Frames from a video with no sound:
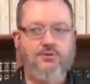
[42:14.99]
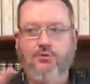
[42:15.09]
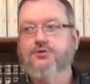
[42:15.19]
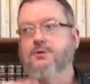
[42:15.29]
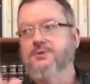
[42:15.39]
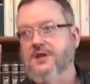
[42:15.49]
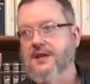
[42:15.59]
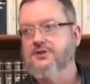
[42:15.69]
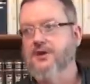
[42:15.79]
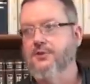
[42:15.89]
Jerusalem is
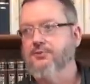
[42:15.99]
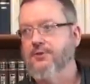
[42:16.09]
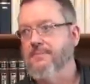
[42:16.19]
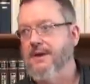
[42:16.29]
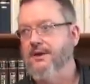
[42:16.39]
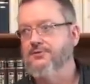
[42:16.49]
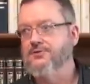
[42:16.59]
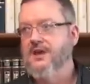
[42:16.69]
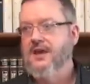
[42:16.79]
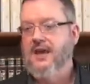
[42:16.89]
actually on three
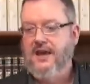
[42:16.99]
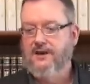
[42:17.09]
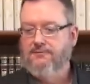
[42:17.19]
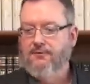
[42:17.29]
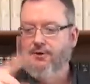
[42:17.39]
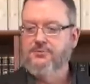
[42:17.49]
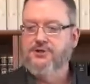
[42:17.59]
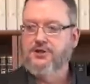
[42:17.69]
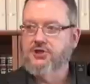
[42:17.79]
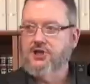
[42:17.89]
mountains and it forms
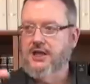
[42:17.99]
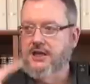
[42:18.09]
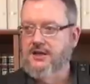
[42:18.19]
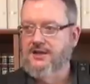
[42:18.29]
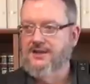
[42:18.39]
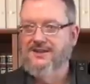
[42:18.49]
a shin.